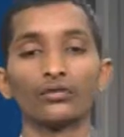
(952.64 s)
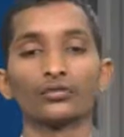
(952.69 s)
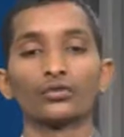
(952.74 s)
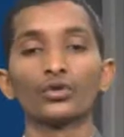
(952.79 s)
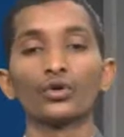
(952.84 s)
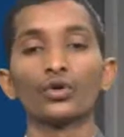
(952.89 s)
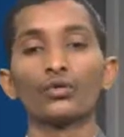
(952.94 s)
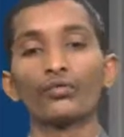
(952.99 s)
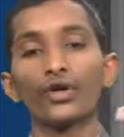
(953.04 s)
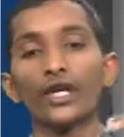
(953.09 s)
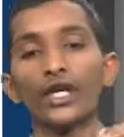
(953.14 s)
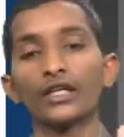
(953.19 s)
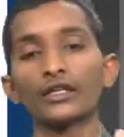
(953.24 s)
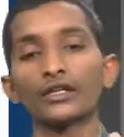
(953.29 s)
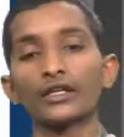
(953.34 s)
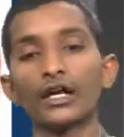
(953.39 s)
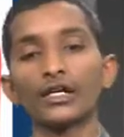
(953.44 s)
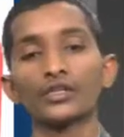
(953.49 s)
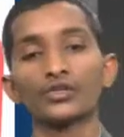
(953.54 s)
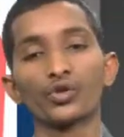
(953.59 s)
through vein
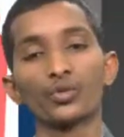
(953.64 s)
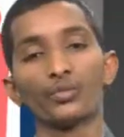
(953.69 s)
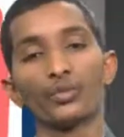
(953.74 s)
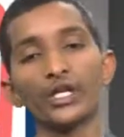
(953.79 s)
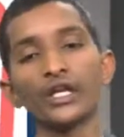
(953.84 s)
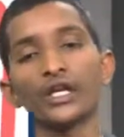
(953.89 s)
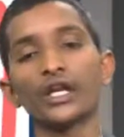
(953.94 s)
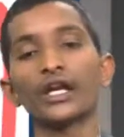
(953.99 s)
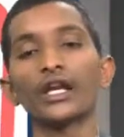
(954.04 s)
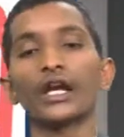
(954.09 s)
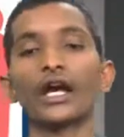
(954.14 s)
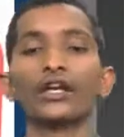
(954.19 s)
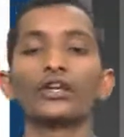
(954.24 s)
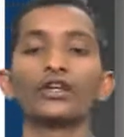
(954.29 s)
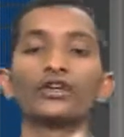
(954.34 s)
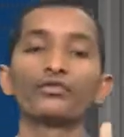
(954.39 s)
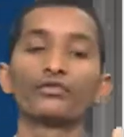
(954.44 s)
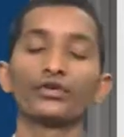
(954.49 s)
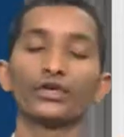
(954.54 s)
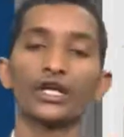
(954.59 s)
called superior and
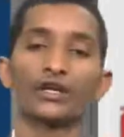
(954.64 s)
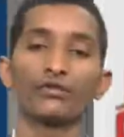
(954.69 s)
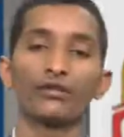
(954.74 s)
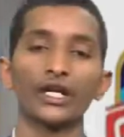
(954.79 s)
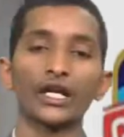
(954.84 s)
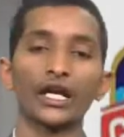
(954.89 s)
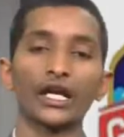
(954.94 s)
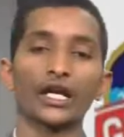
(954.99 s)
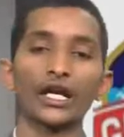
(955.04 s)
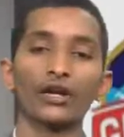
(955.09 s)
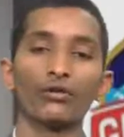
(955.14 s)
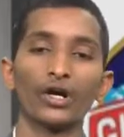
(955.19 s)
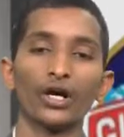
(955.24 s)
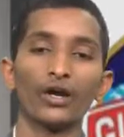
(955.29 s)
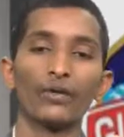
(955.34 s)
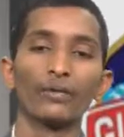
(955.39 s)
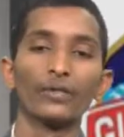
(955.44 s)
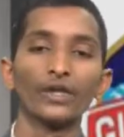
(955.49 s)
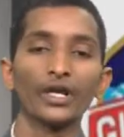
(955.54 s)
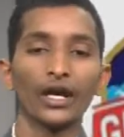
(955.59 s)
inferior vena cava,